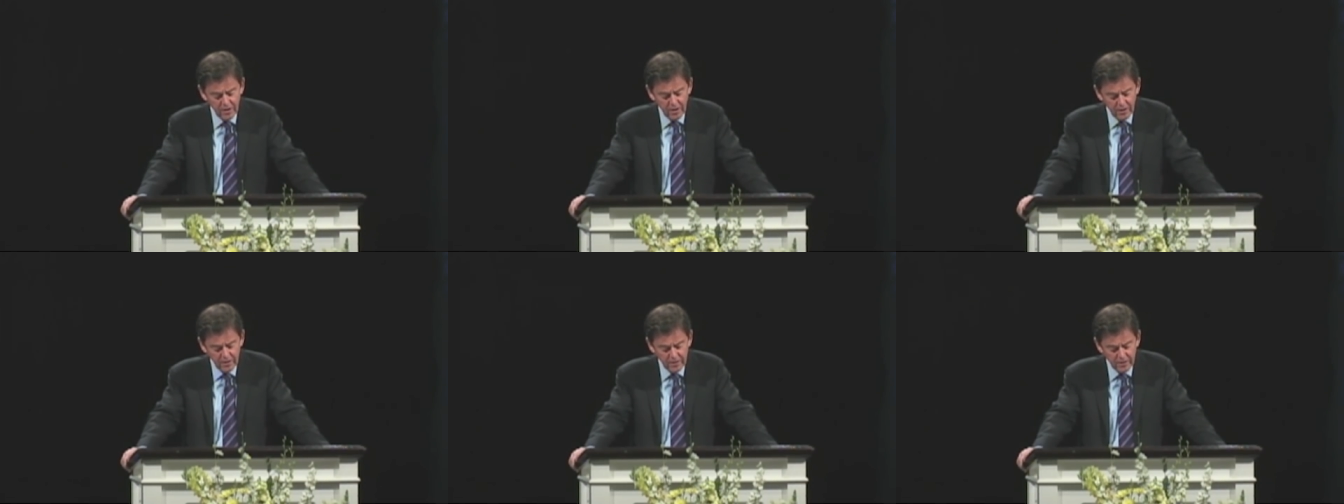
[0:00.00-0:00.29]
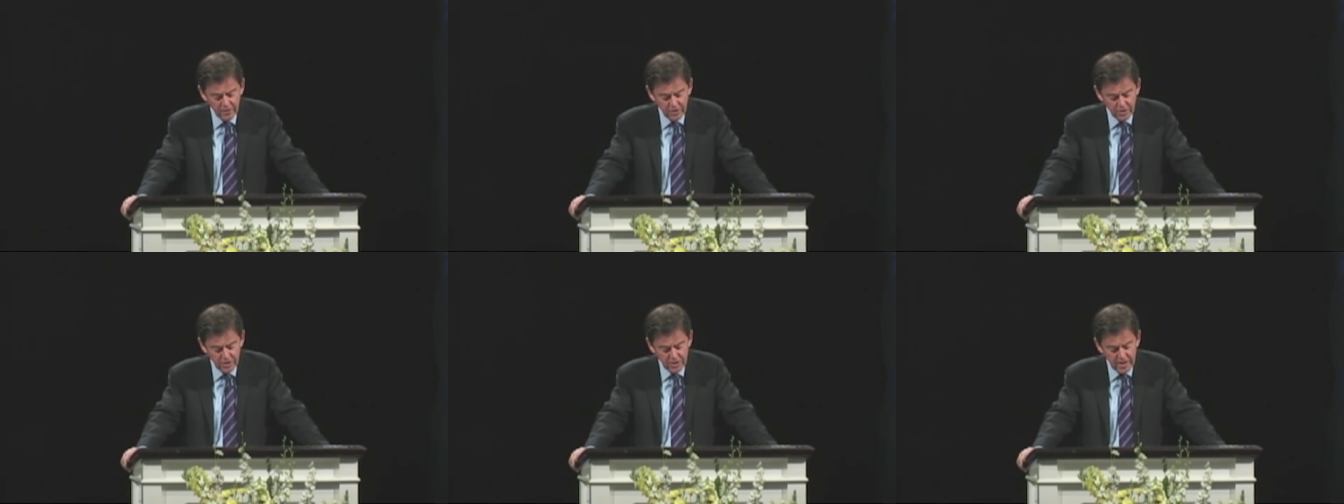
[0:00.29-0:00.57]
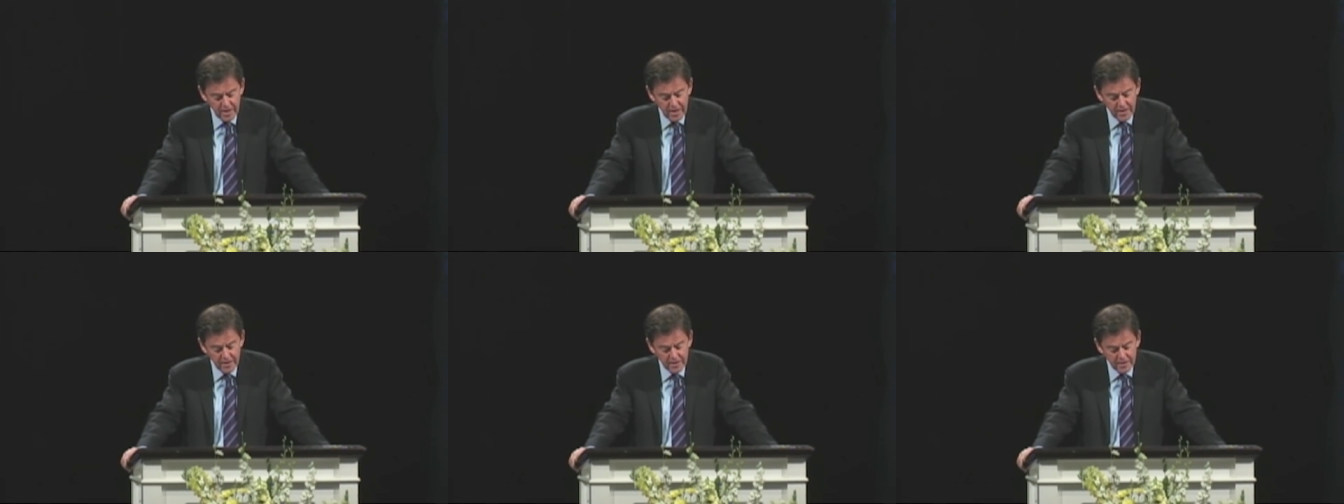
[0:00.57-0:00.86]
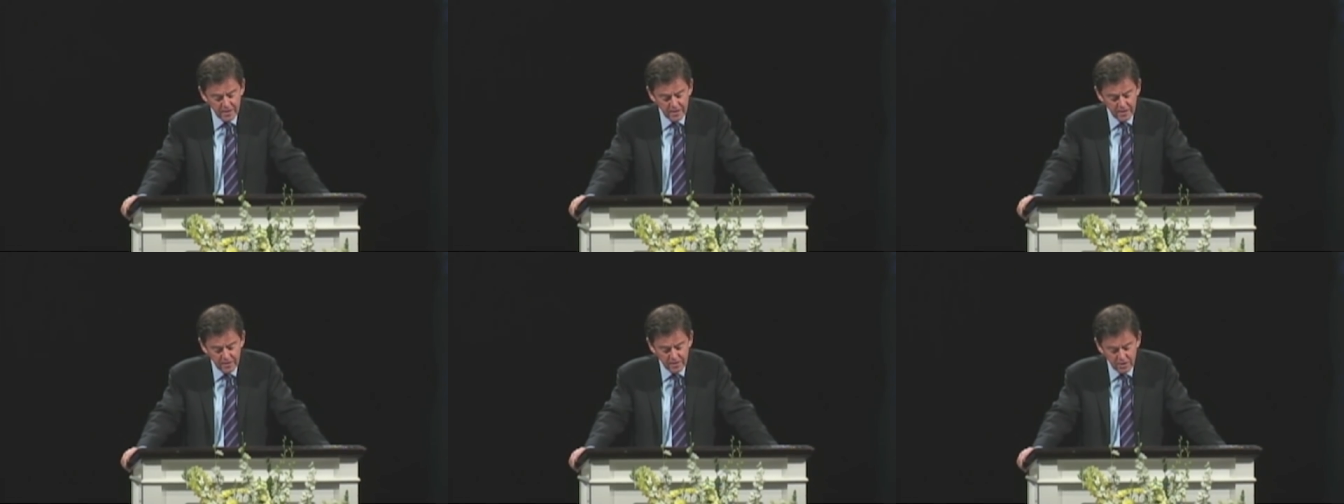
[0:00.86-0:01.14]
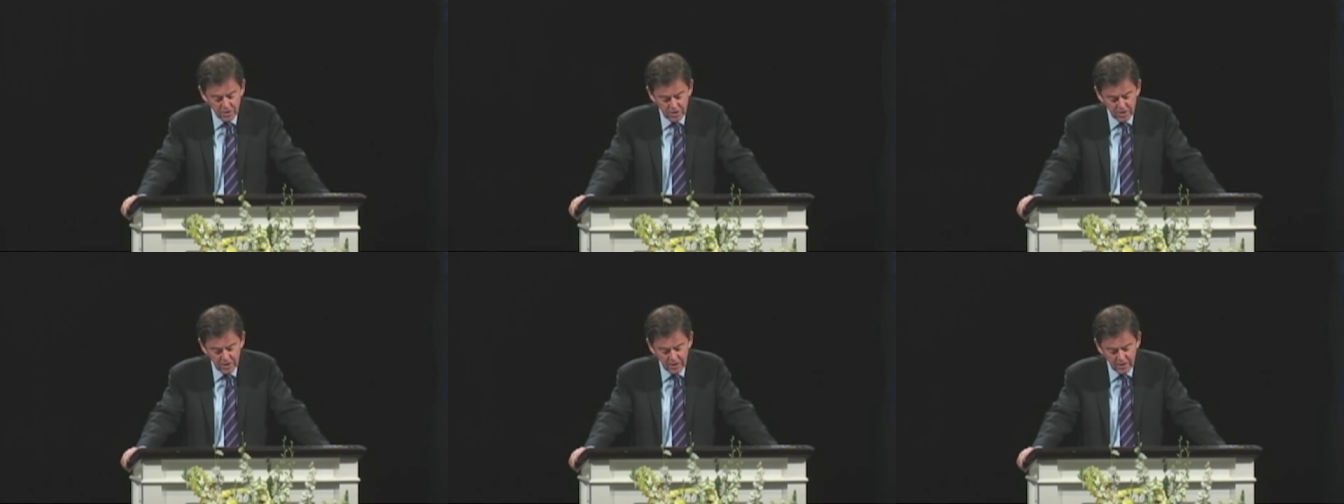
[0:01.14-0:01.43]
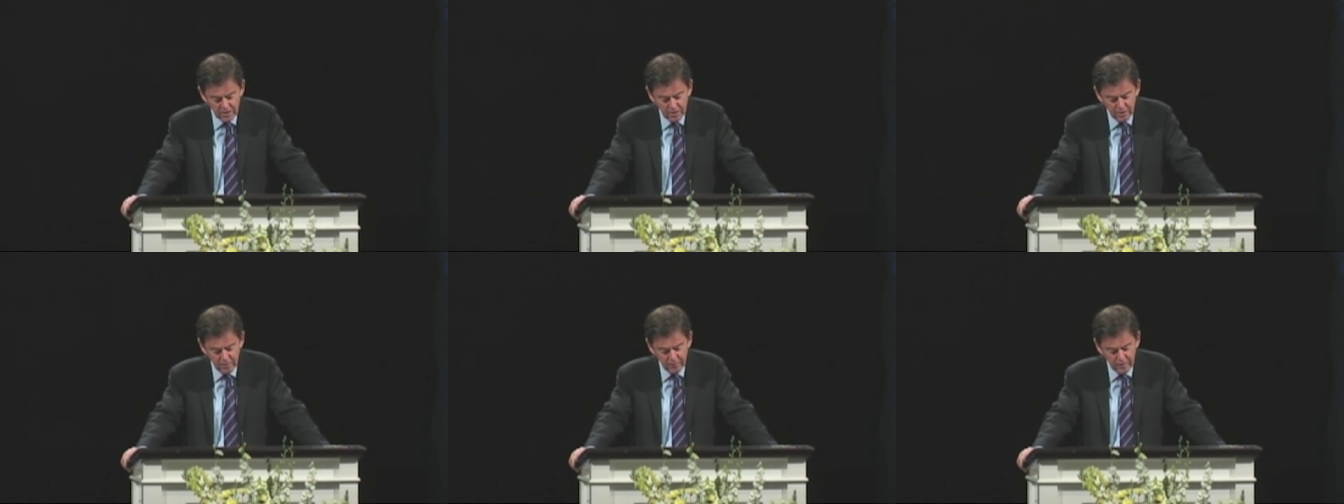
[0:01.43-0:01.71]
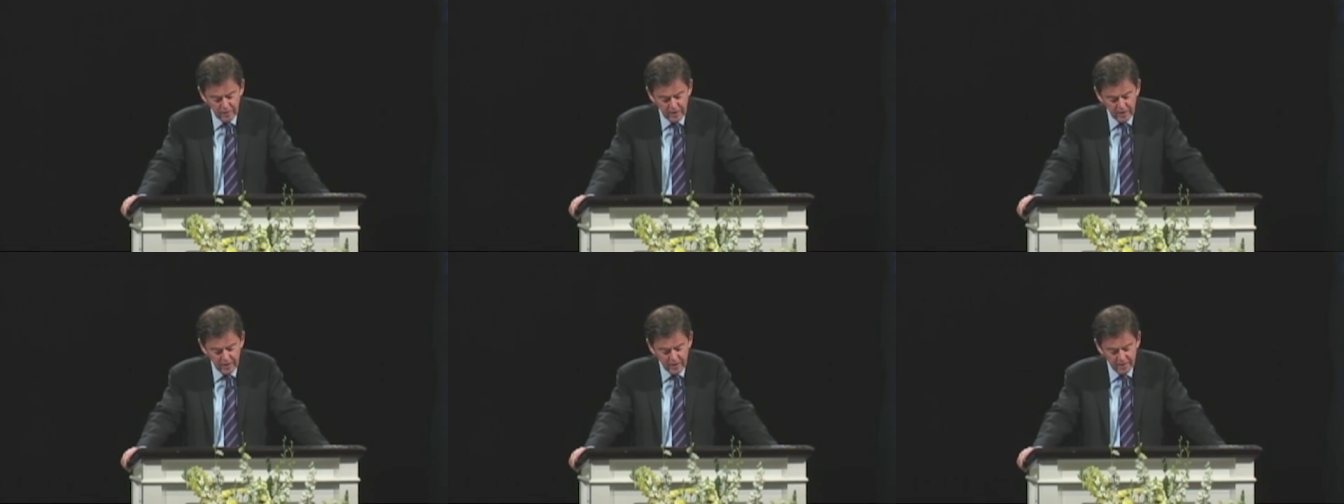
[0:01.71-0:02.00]
understand
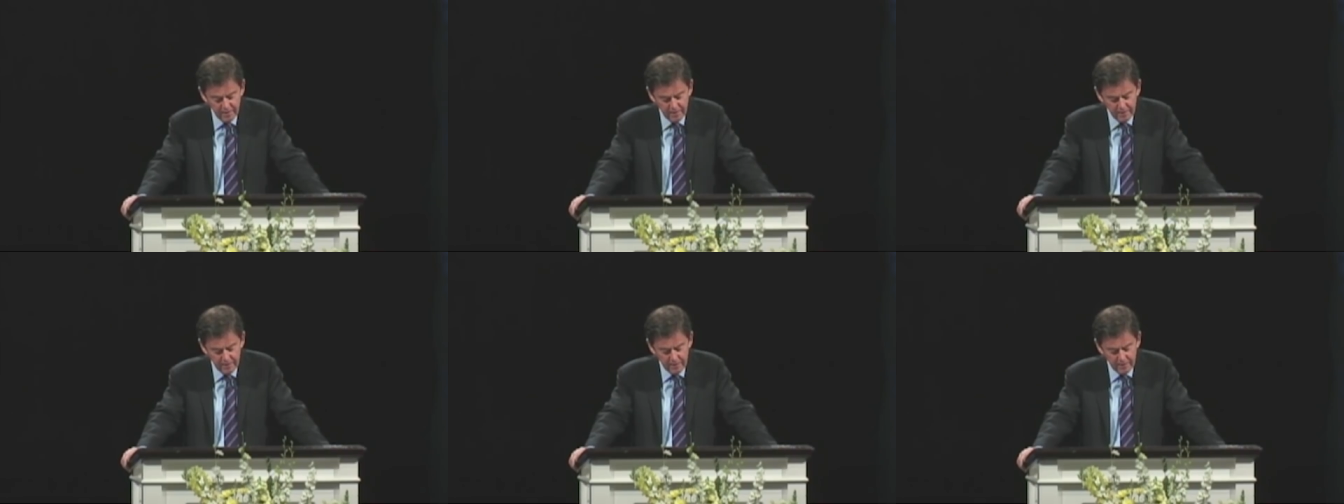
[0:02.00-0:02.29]
instinctively.